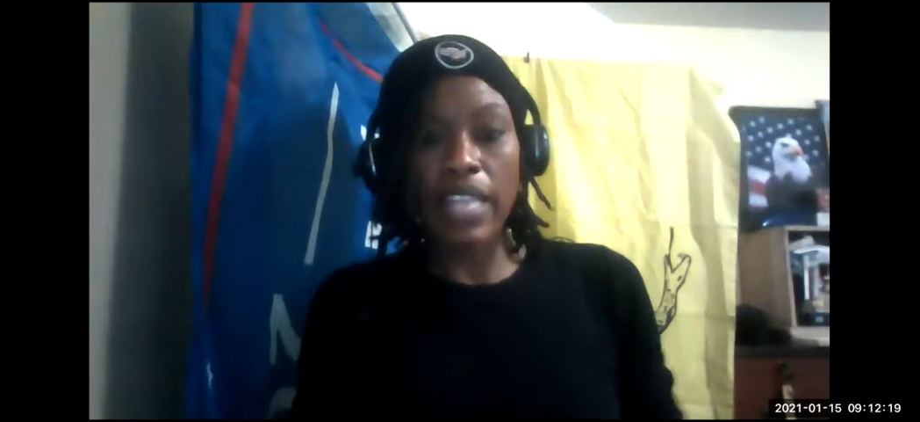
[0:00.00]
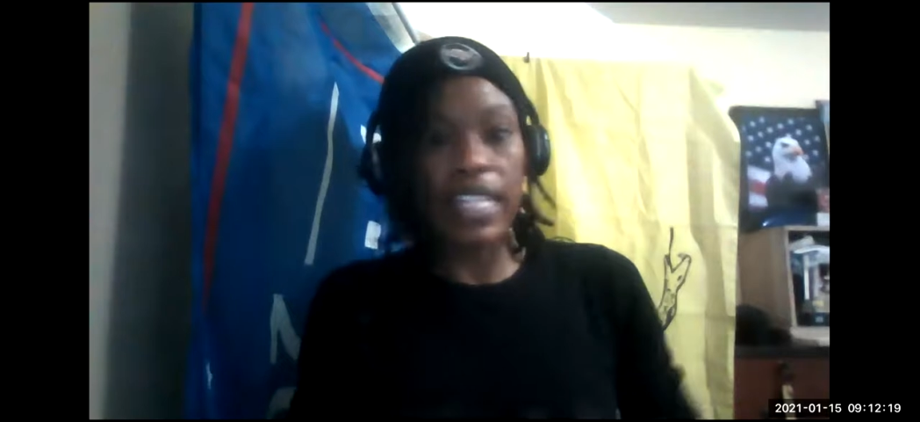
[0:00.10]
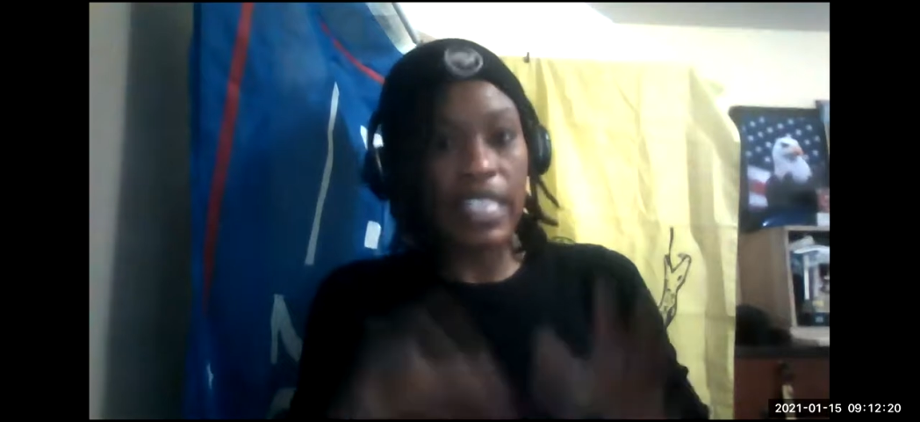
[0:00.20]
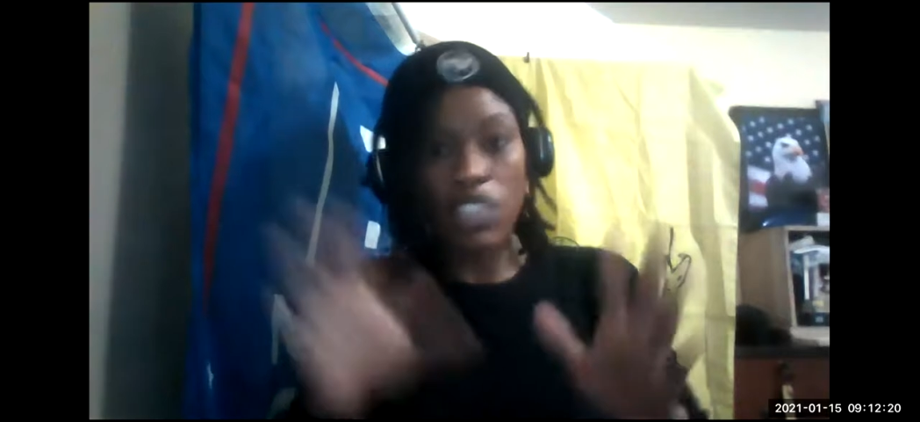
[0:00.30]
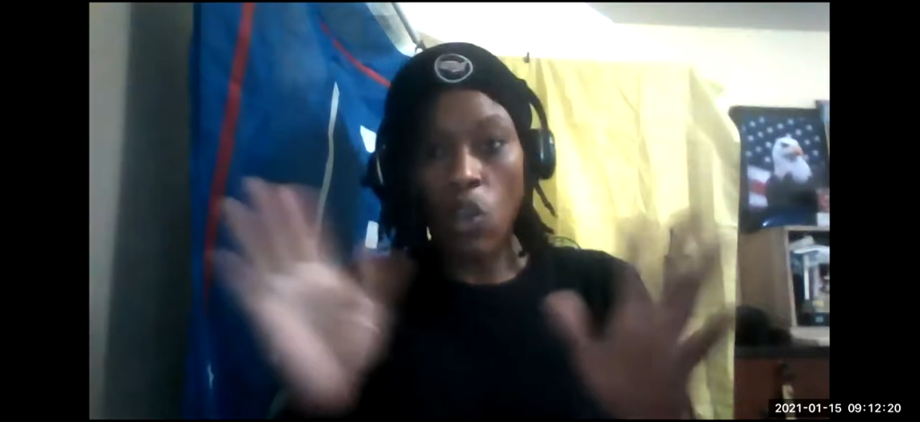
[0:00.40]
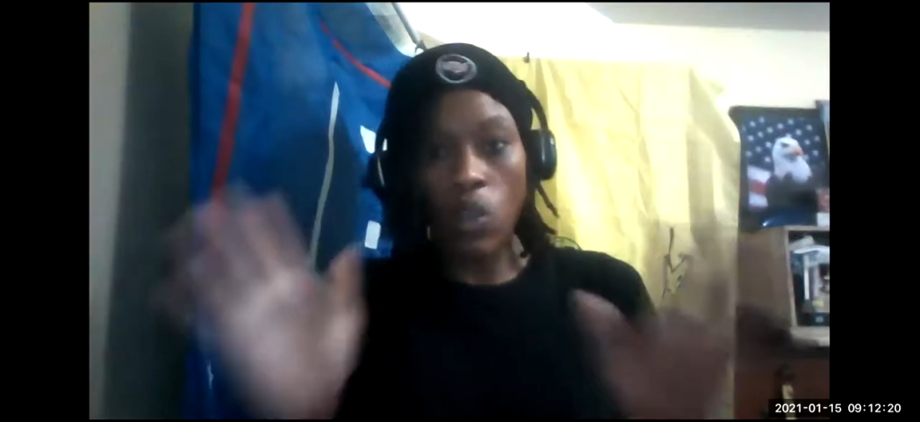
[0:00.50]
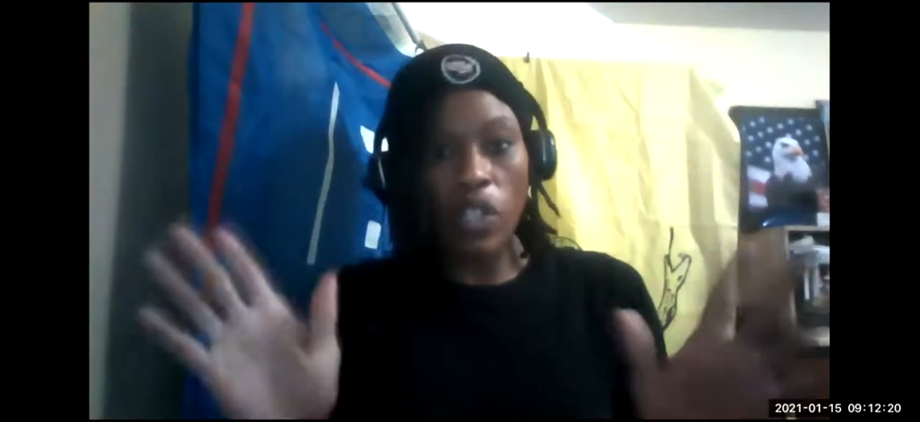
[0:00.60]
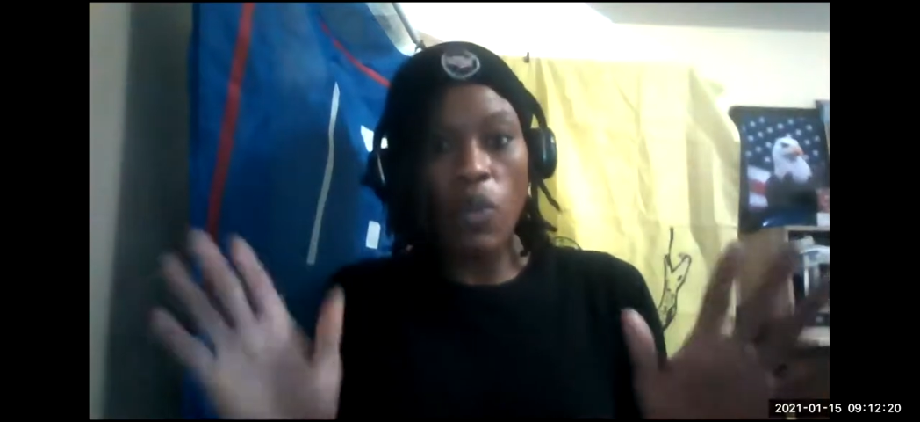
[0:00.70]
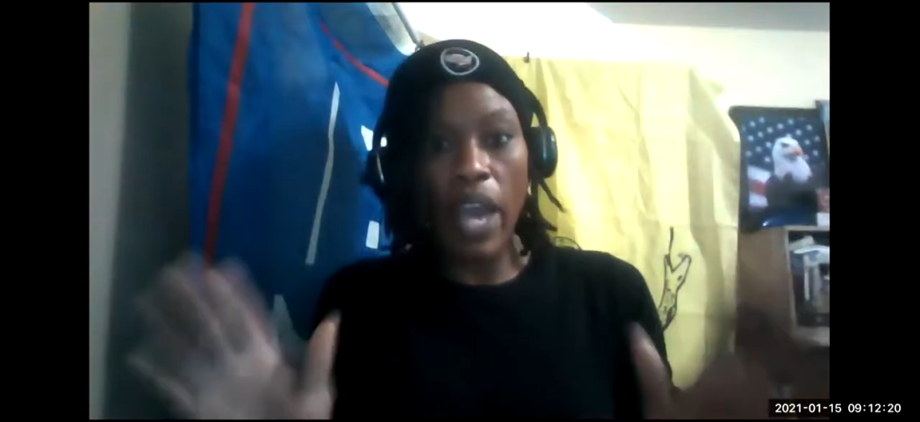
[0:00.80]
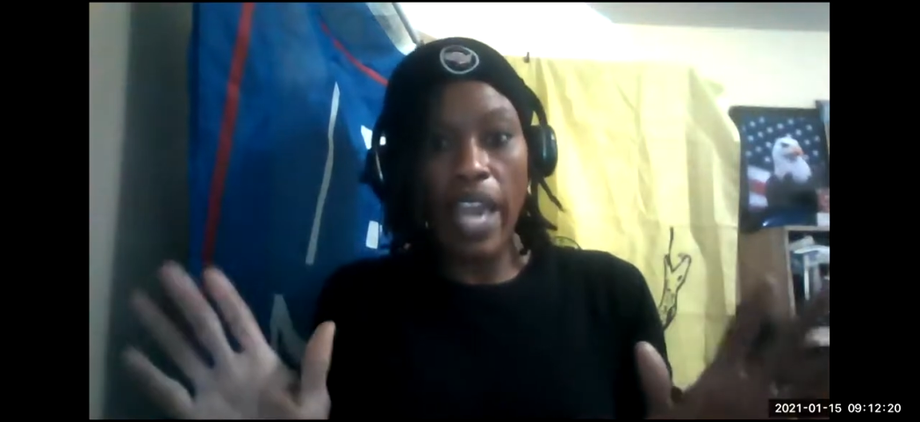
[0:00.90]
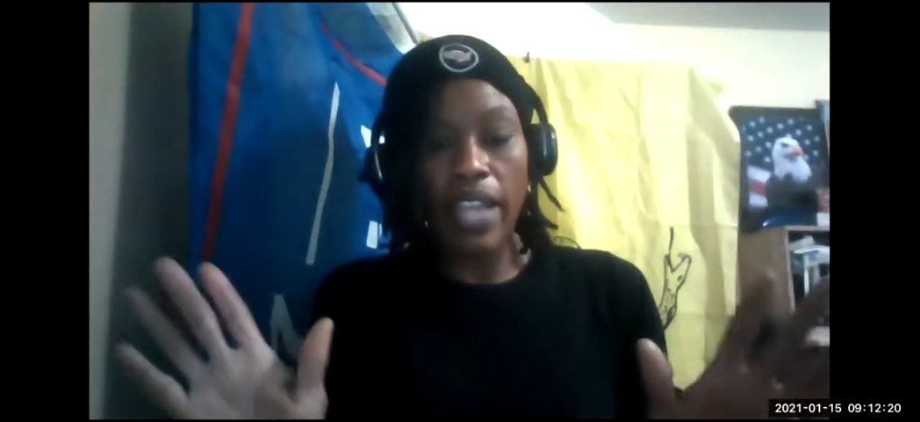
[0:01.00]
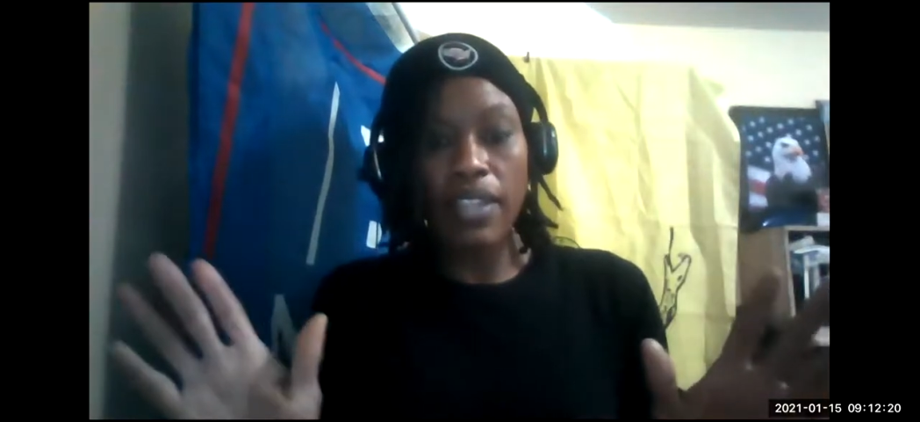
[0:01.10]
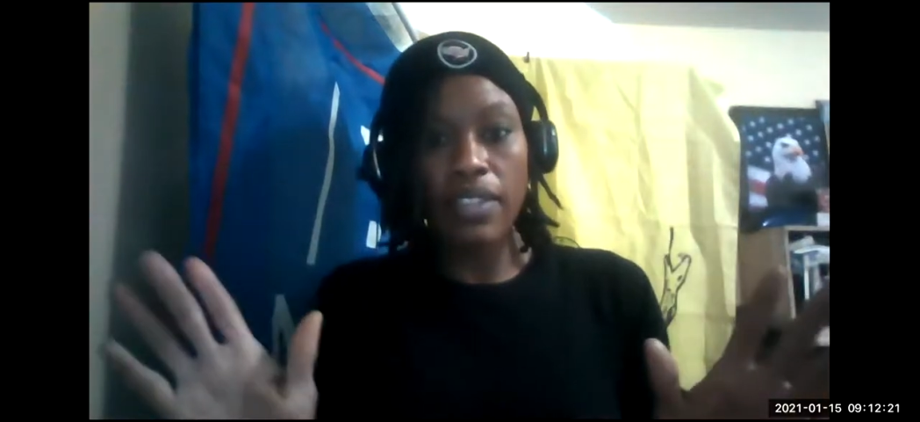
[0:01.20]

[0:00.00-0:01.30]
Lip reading: think that's the only way.